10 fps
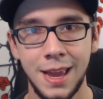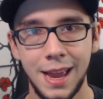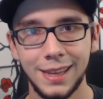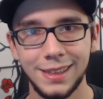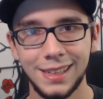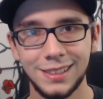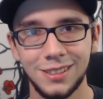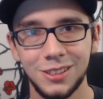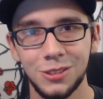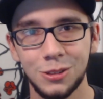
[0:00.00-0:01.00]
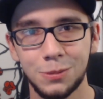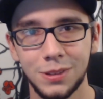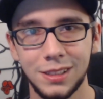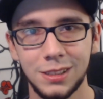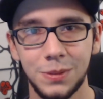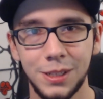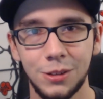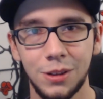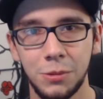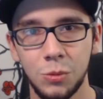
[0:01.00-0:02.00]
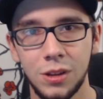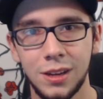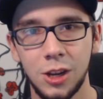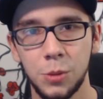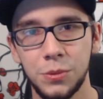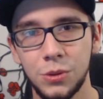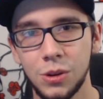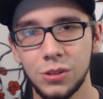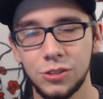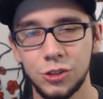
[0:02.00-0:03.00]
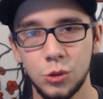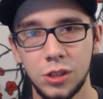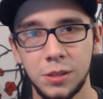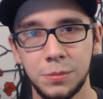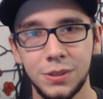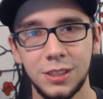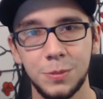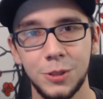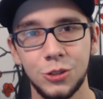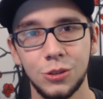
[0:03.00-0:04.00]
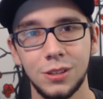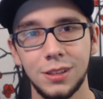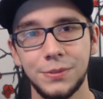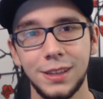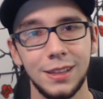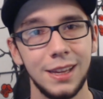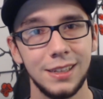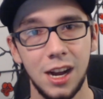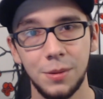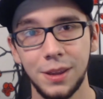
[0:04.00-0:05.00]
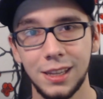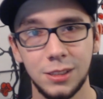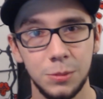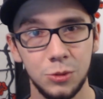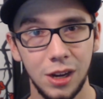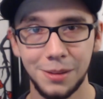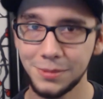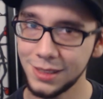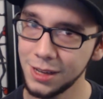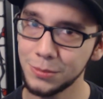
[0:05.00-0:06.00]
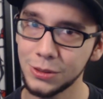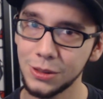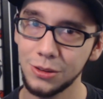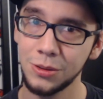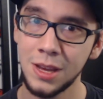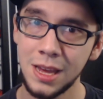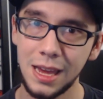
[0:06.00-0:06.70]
And that's going to do it for this video, everyone. I hope you all enjoyed. Please be sure to leave a like, comment, and subscribe down below.